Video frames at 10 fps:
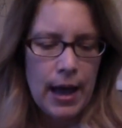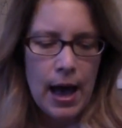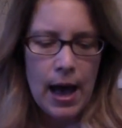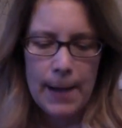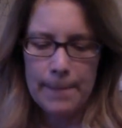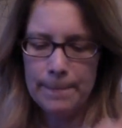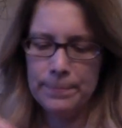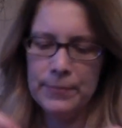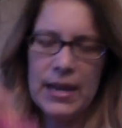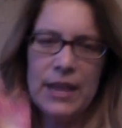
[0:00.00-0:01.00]

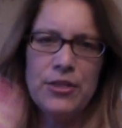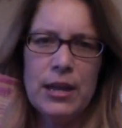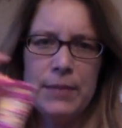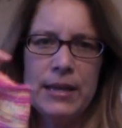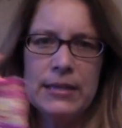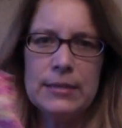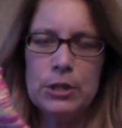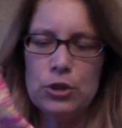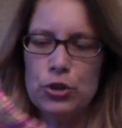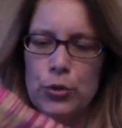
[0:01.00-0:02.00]
And I thought I'd make some
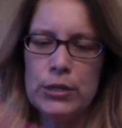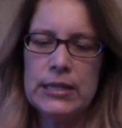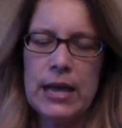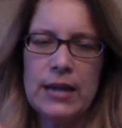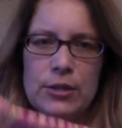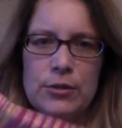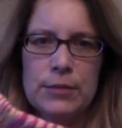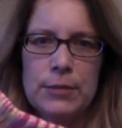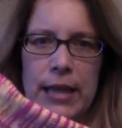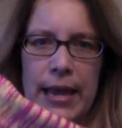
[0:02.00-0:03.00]
little shorty socks, so some
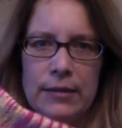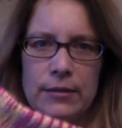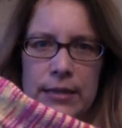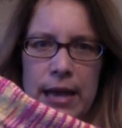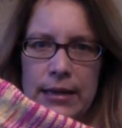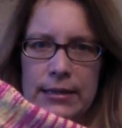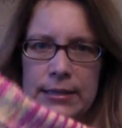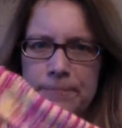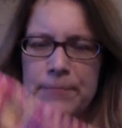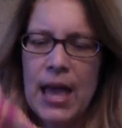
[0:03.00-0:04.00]
little ankle
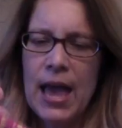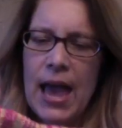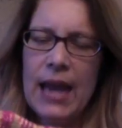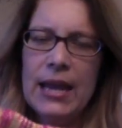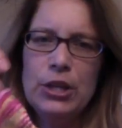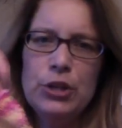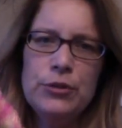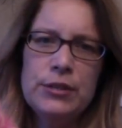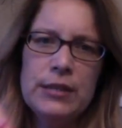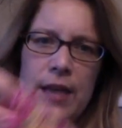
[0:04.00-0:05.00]
socks. And
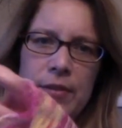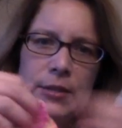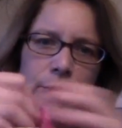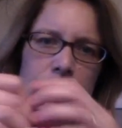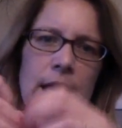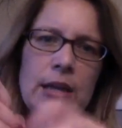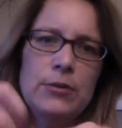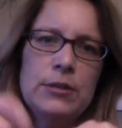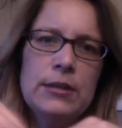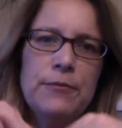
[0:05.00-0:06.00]
on this one, I
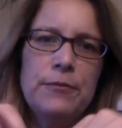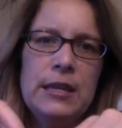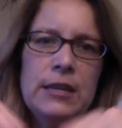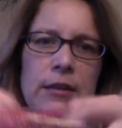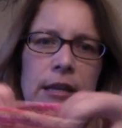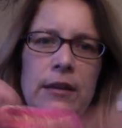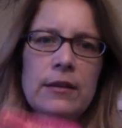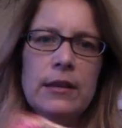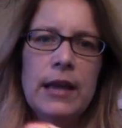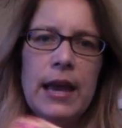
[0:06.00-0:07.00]
used a Flegel
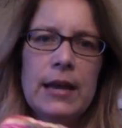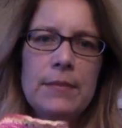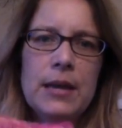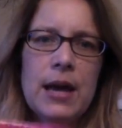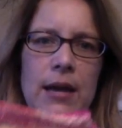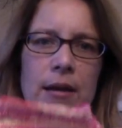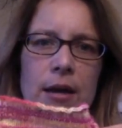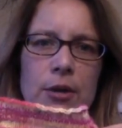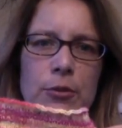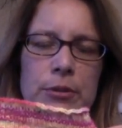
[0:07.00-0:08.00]
heel, and I'm not
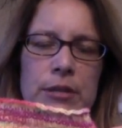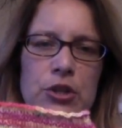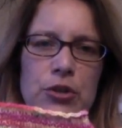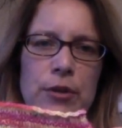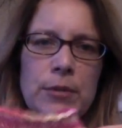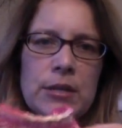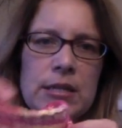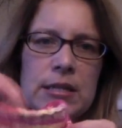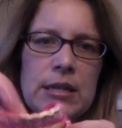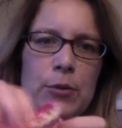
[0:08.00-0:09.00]
100% sure I'm going to
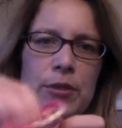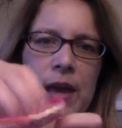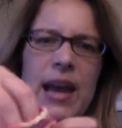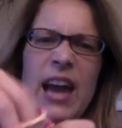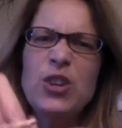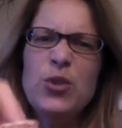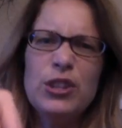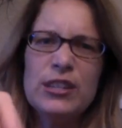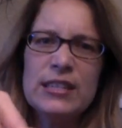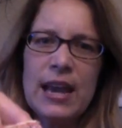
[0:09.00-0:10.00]
stick with that. I know it
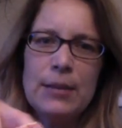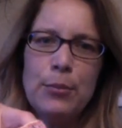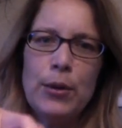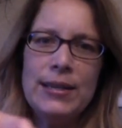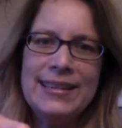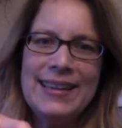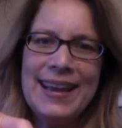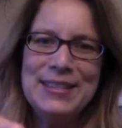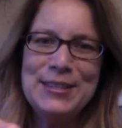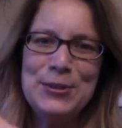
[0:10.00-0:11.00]
looks kind of pointy
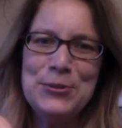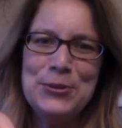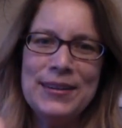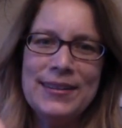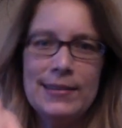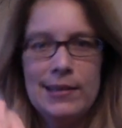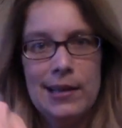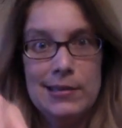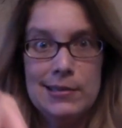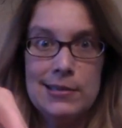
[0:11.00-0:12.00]
as
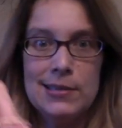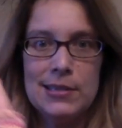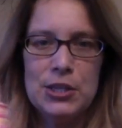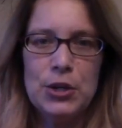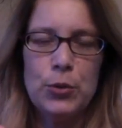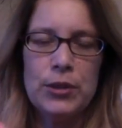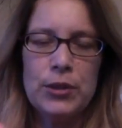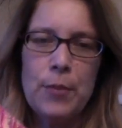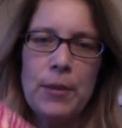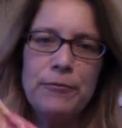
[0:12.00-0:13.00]
it just sits here
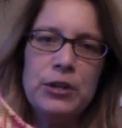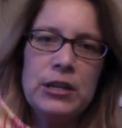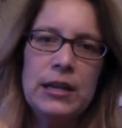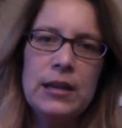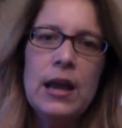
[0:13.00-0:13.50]
without my foot in it,